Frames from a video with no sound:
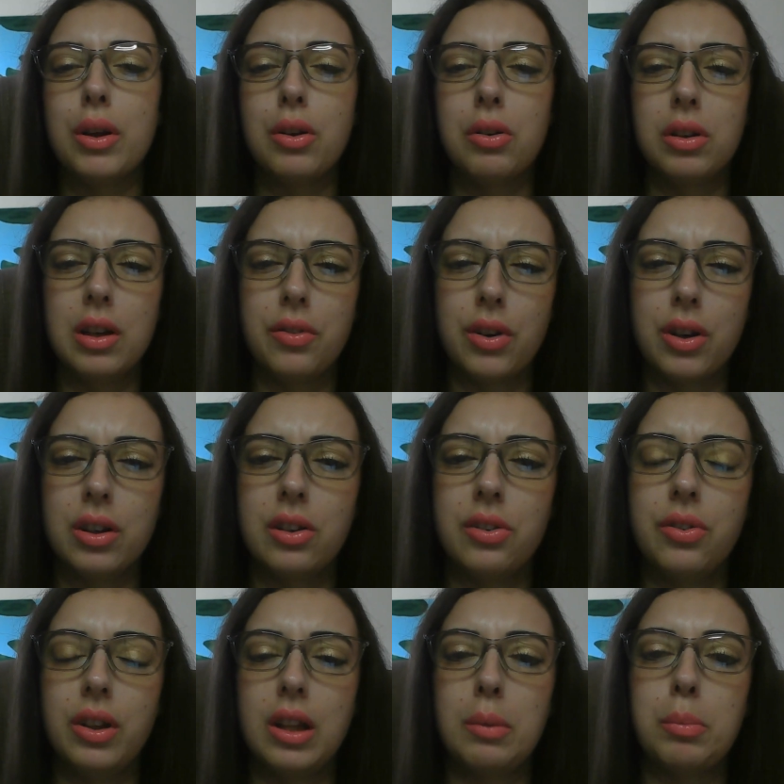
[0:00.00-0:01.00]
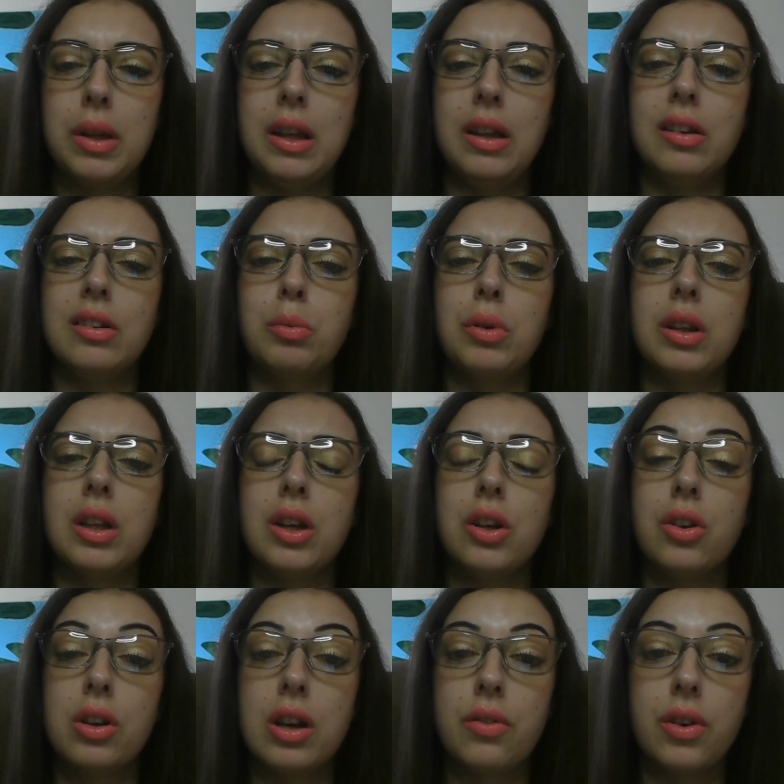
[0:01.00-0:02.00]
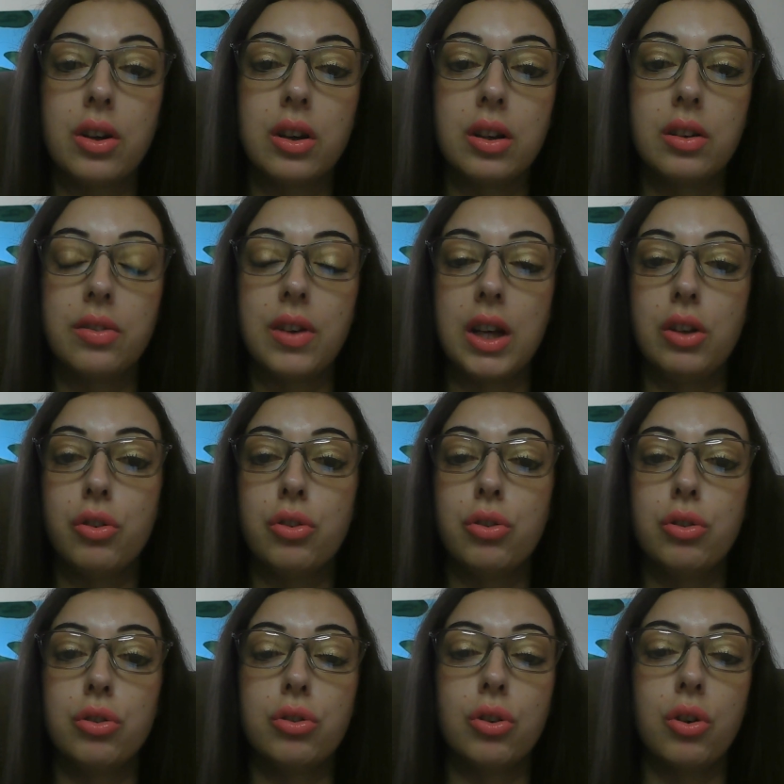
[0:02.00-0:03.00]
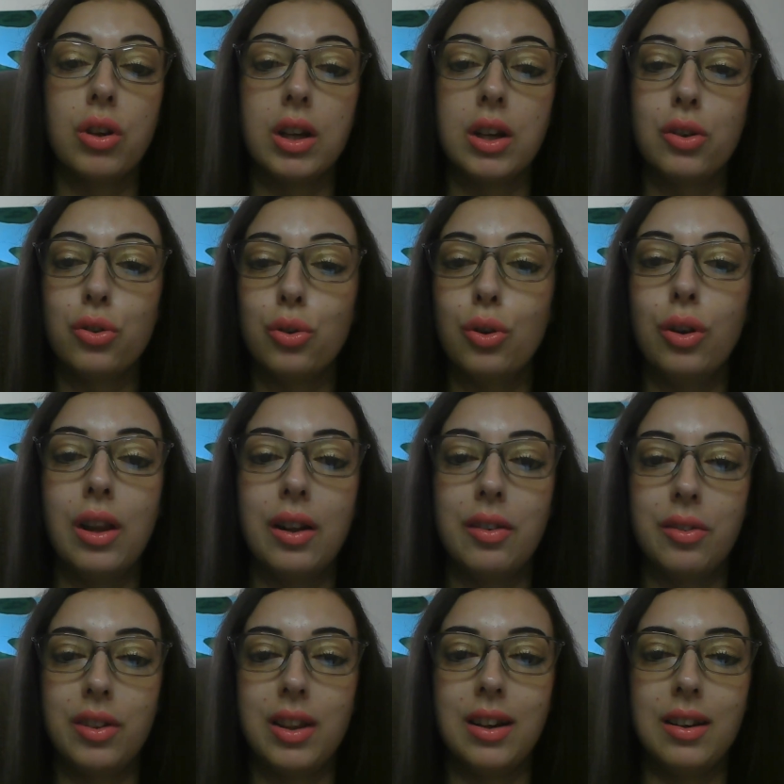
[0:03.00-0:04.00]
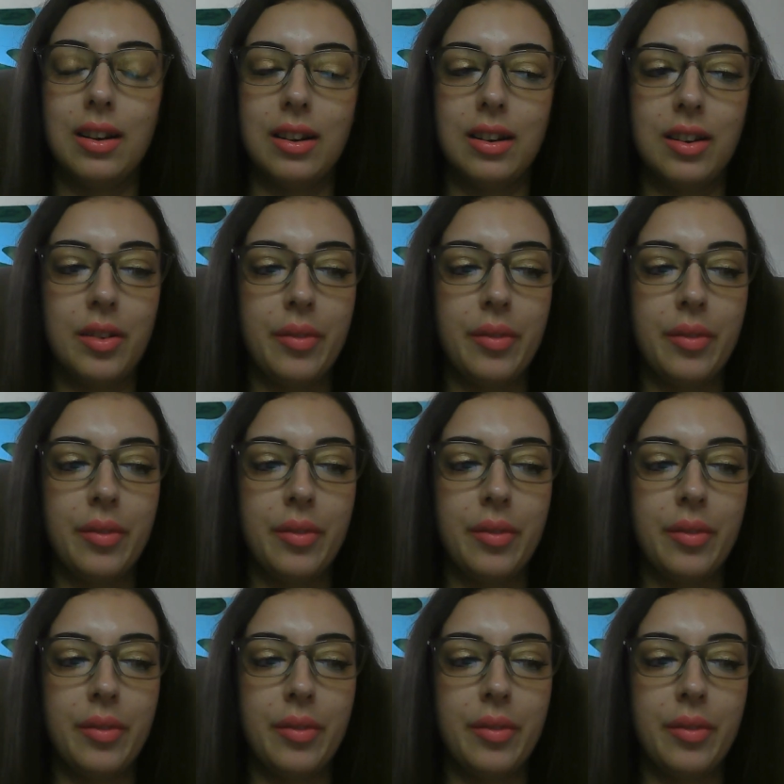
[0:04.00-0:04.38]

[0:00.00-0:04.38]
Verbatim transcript: You're never going to feel at peace with it. You're never going to find true joy, true love there.